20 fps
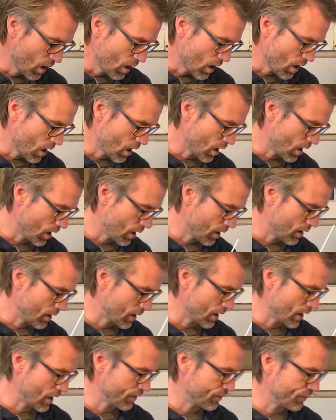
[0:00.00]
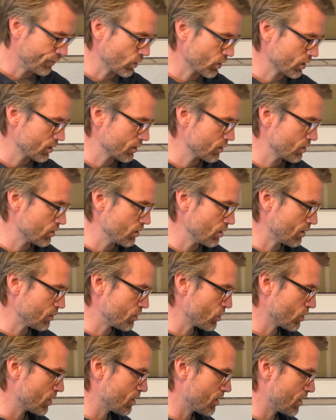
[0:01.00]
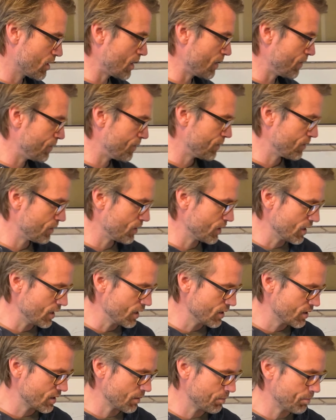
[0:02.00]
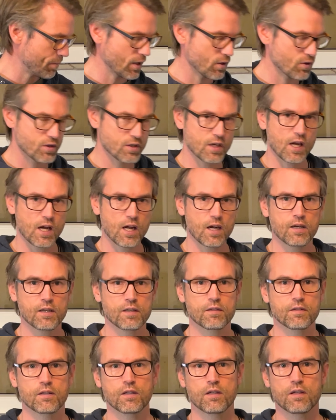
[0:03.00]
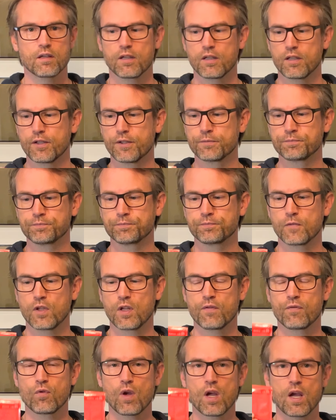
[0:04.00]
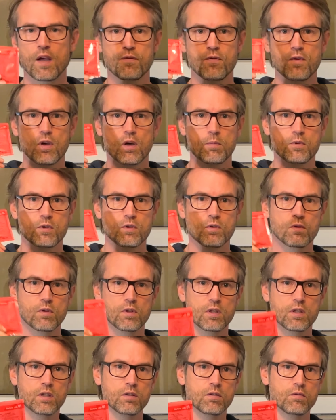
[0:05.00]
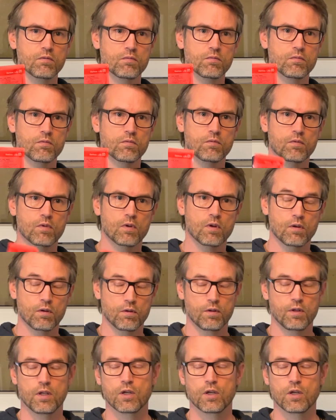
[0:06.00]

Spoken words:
And to give the yeast a better start, if you have the opportunity or the